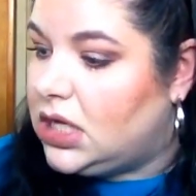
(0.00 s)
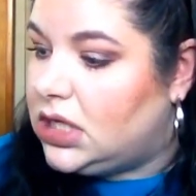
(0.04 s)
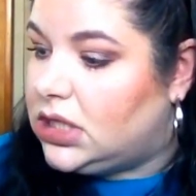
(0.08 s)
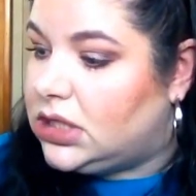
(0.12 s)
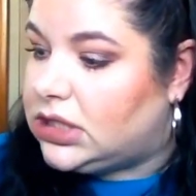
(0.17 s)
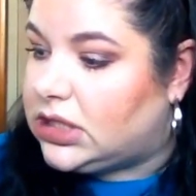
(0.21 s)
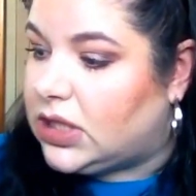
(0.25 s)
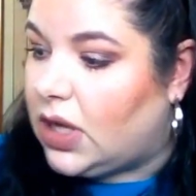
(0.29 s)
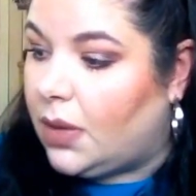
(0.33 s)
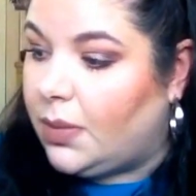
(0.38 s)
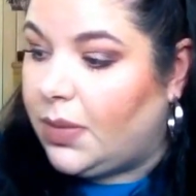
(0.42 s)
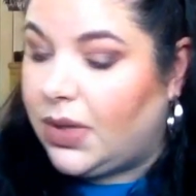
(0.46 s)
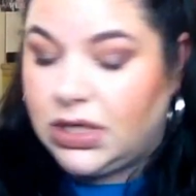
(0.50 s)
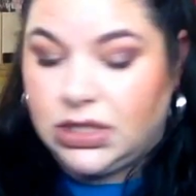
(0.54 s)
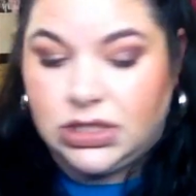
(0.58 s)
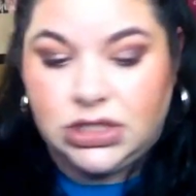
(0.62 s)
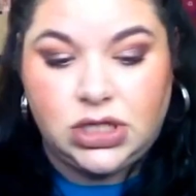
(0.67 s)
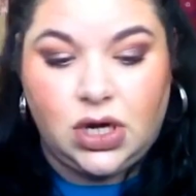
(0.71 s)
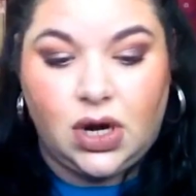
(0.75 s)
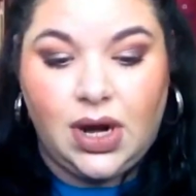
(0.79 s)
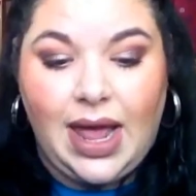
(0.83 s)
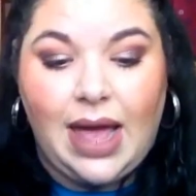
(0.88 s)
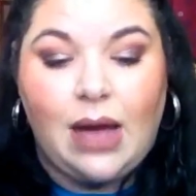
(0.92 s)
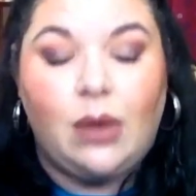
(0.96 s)
So I'm going to
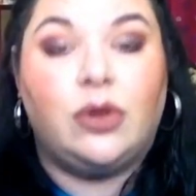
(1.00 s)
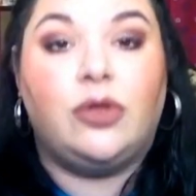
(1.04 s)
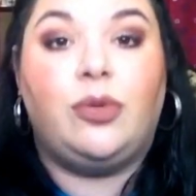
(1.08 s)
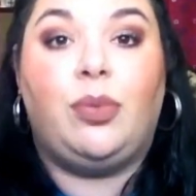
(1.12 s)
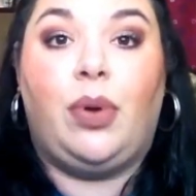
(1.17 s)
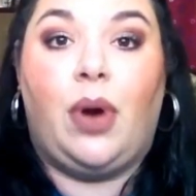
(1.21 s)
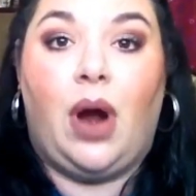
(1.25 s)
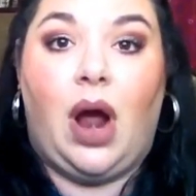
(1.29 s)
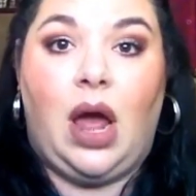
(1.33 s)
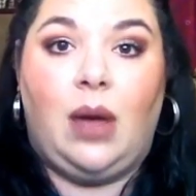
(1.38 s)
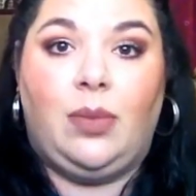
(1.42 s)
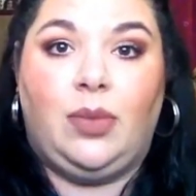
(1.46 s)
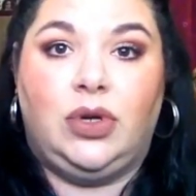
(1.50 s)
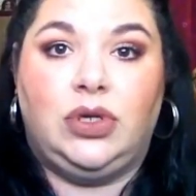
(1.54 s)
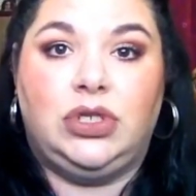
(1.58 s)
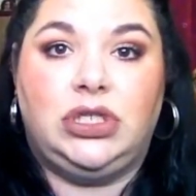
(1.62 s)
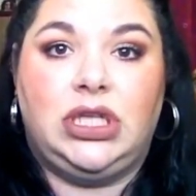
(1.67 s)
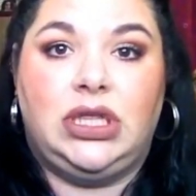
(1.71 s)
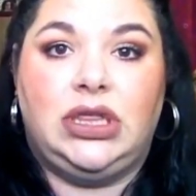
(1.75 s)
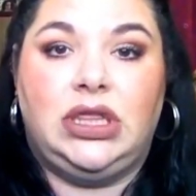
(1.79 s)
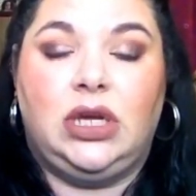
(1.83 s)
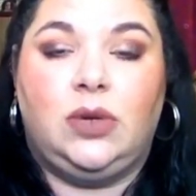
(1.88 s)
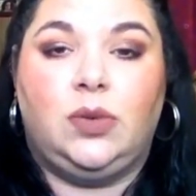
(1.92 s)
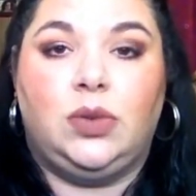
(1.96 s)
start out with primers,
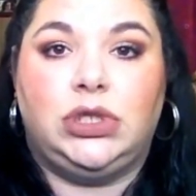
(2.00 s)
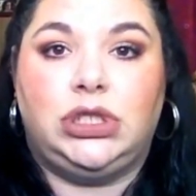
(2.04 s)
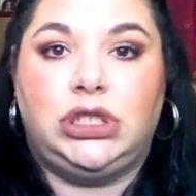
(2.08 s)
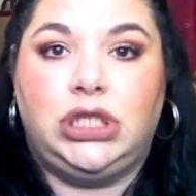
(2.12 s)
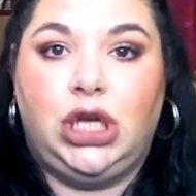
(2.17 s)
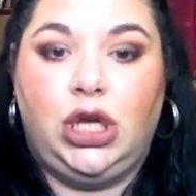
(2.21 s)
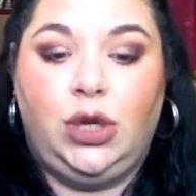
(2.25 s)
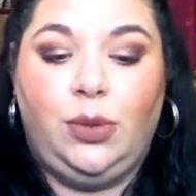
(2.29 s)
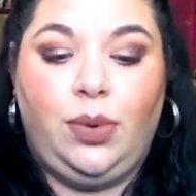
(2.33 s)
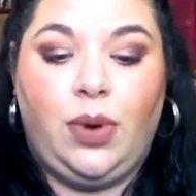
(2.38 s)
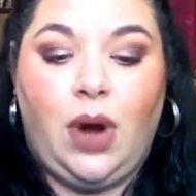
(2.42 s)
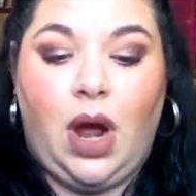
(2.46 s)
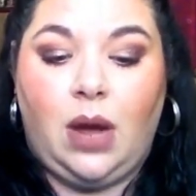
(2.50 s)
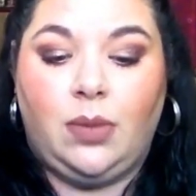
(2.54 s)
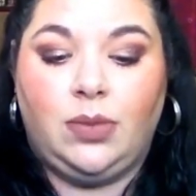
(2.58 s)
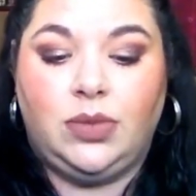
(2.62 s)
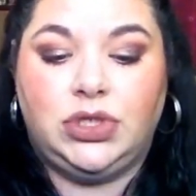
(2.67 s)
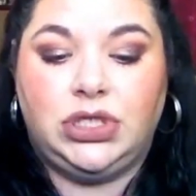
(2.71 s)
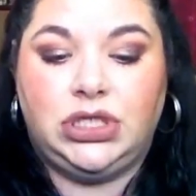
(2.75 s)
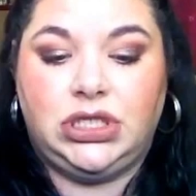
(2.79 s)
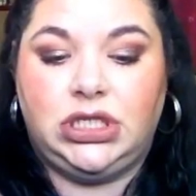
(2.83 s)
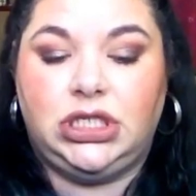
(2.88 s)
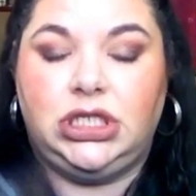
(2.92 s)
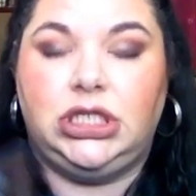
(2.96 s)
and there were two
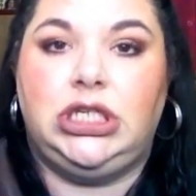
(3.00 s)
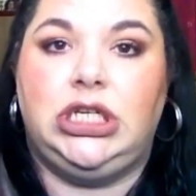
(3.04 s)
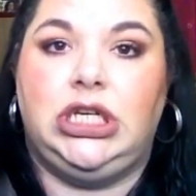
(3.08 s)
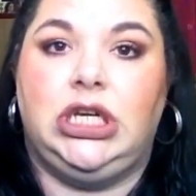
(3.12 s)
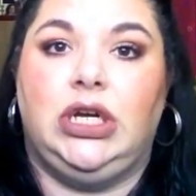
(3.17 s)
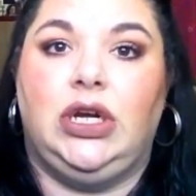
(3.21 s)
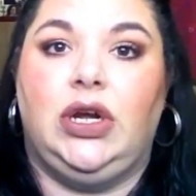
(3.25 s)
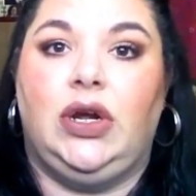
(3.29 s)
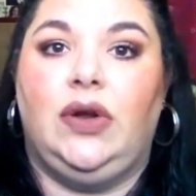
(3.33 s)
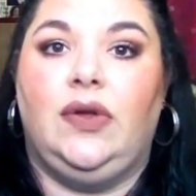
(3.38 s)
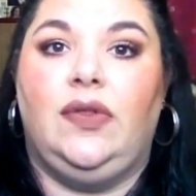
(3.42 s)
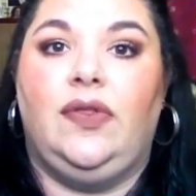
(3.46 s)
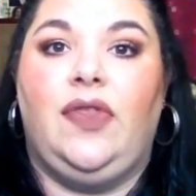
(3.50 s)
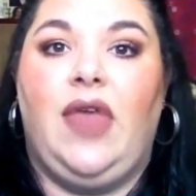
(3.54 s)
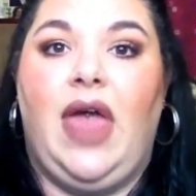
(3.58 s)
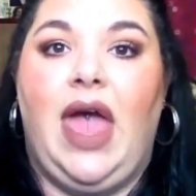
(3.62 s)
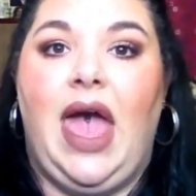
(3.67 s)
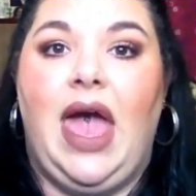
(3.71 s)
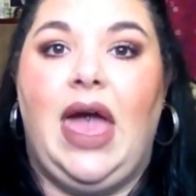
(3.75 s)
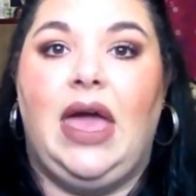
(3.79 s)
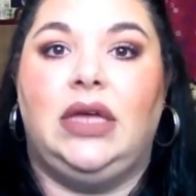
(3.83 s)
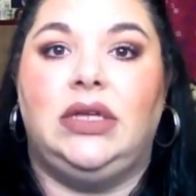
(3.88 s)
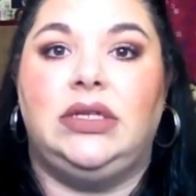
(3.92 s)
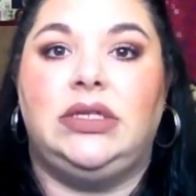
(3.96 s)
primers this year
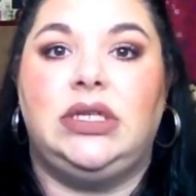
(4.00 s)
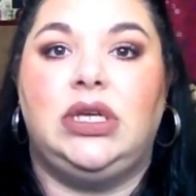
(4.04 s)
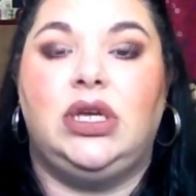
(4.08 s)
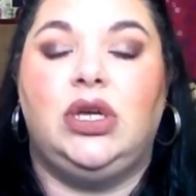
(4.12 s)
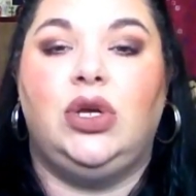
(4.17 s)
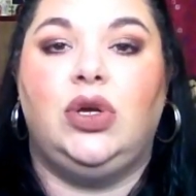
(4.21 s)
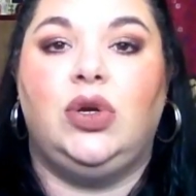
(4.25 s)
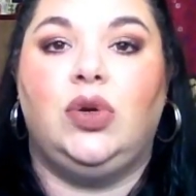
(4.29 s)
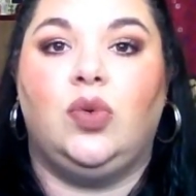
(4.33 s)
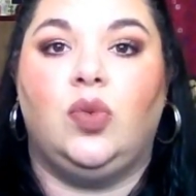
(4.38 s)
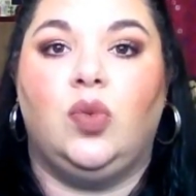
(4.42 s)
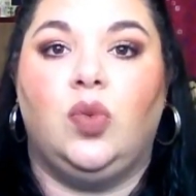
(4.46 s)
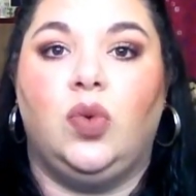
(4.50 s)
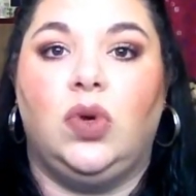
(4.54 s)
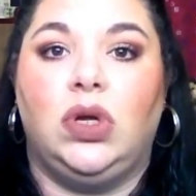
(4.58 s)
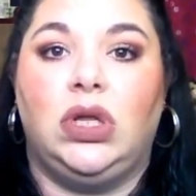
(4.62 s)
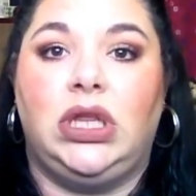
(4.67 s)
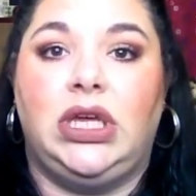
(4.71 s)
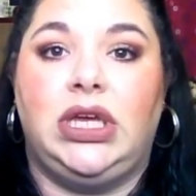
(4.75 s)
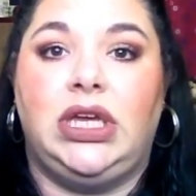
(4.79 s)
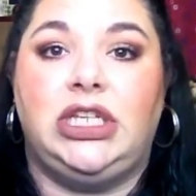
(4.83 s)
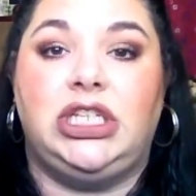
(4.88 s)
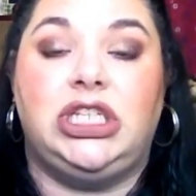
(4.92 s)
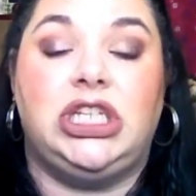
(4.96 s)
that
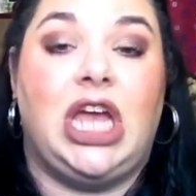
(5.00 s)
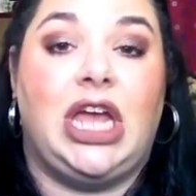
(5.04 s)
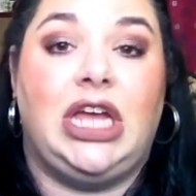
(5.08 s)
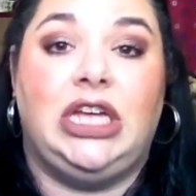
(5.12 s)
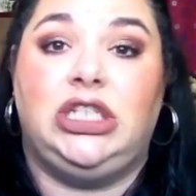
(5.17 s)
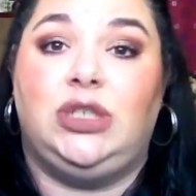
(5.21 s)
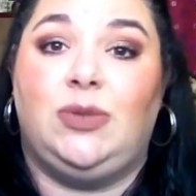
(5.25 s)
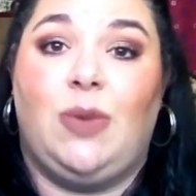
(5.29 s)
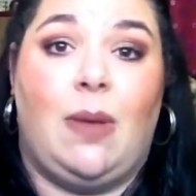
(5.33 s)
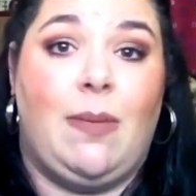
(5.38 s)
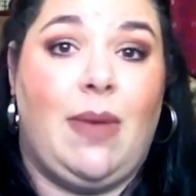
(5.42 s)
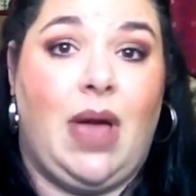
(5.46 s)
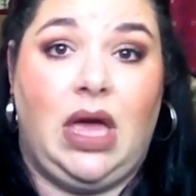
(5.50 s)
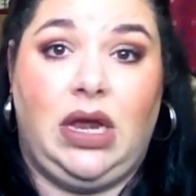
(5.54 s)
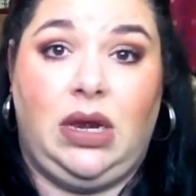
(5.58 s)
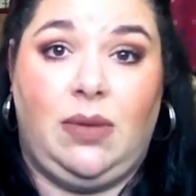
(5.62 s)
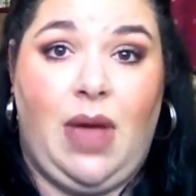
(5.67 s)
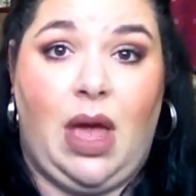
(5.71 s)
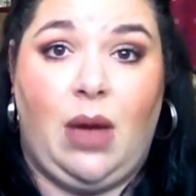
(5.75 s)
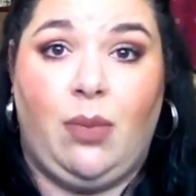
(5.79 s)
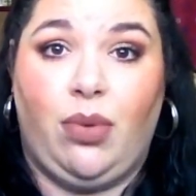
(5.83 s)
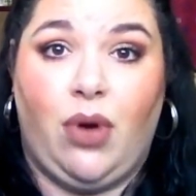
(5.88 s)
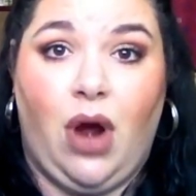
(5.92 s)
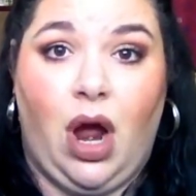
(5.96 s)
really changed my mind
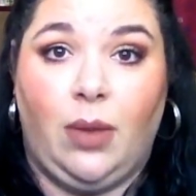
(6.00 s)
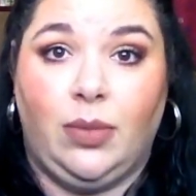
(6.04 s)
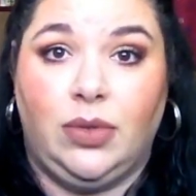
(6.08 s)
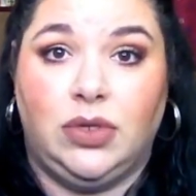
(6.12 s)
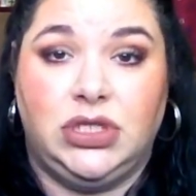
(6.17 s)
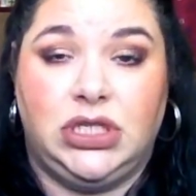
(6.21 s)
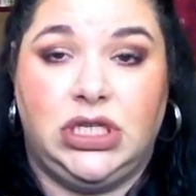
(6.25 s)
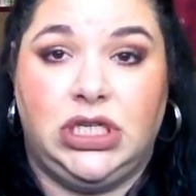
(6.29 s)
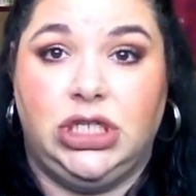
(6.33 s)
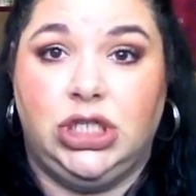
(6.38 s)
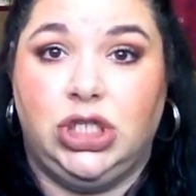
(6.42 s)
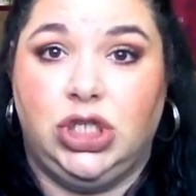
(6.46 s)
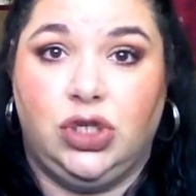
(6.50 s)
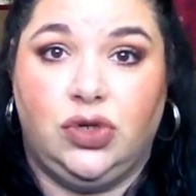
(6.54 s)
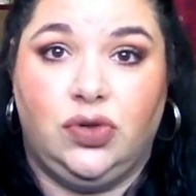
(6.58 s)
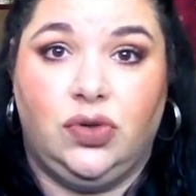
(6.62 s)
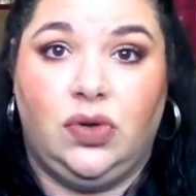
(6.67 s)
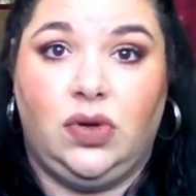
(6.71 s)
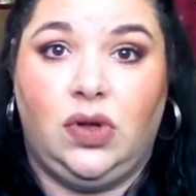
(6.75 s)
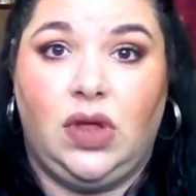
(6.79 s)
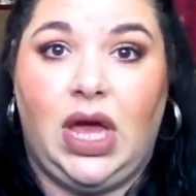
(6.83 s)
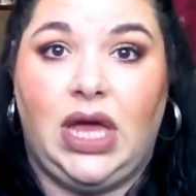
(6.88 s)
about primers in general.